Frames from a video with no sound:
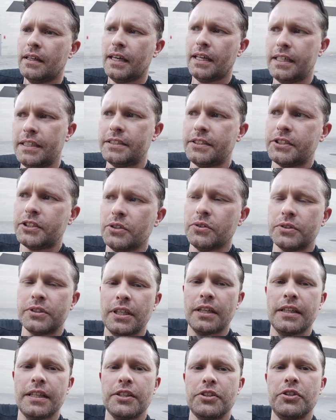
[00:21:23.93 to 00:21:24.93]
and he's still
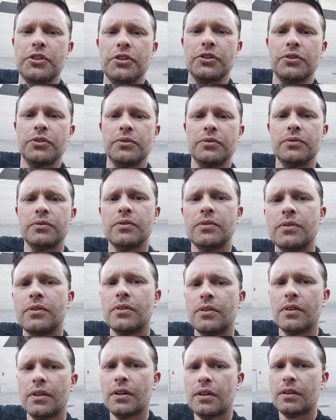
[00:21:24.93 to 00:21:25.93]
telling you,
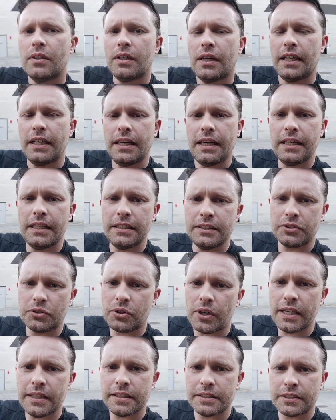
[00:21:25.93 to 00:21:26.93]
and he's
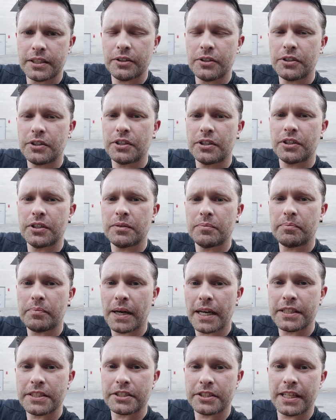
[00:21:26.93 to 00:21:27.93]
trying to tell you to
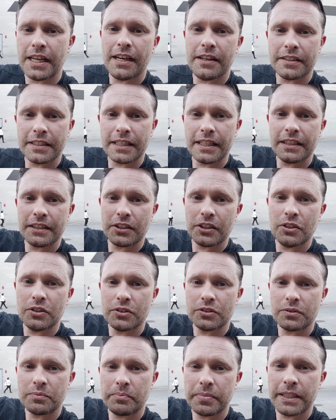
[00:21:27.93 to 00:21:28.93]
punch down and get
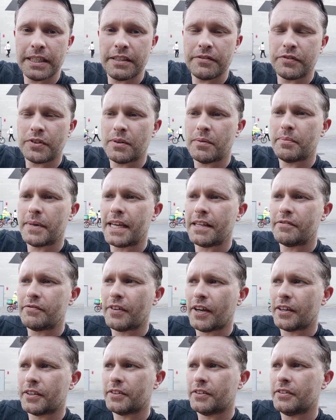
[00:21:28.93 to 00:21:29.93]
girls beneath your mate
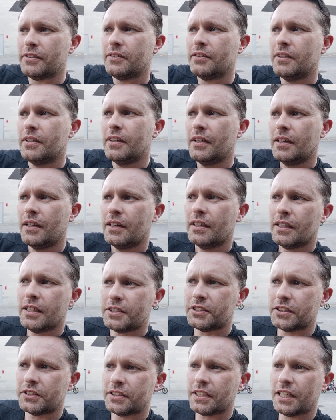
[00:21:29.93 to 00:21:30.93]
value.
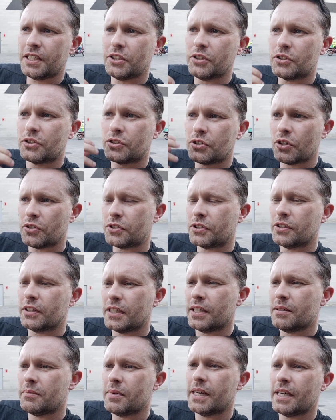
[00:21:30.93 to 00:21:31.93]
Let's just say you're
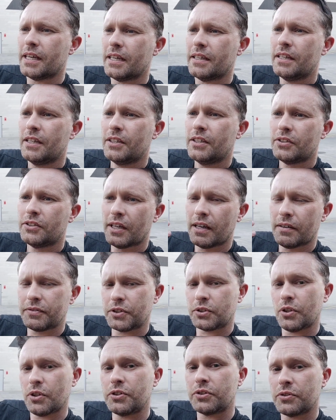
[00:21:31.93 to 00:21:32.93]
socially aware, you have
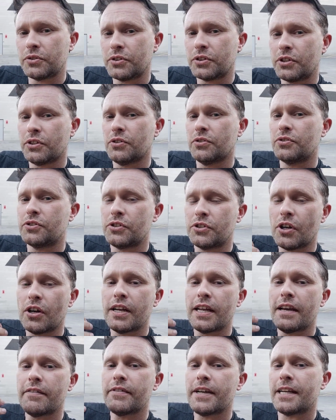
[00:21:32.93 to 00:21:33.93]
social skills, you
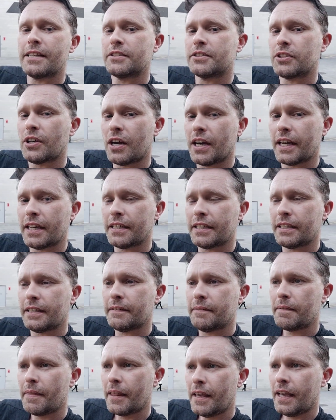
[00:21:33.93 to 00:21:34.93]
don't have
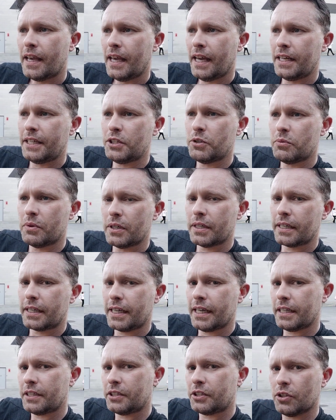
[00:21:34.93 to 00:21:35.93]
anxiety, and you want to
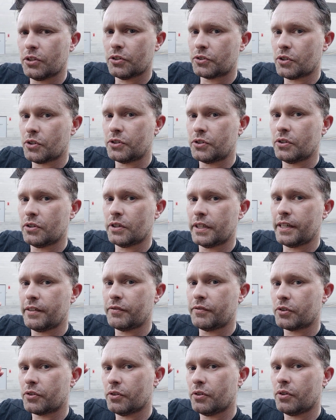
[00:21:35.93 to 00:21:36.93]
get girls on your
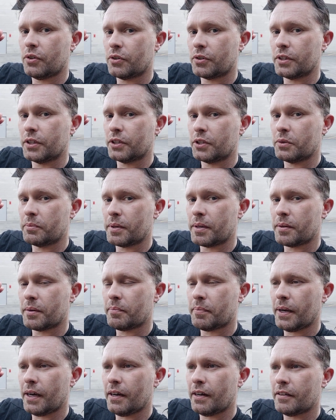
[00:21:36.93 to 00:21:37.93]
level or a little bit
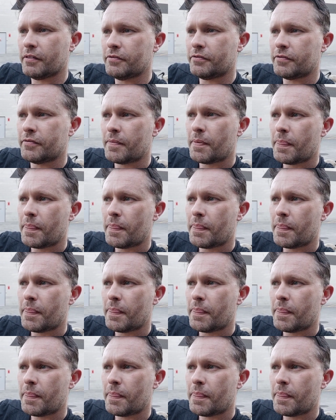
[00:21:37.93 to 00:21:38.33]
above,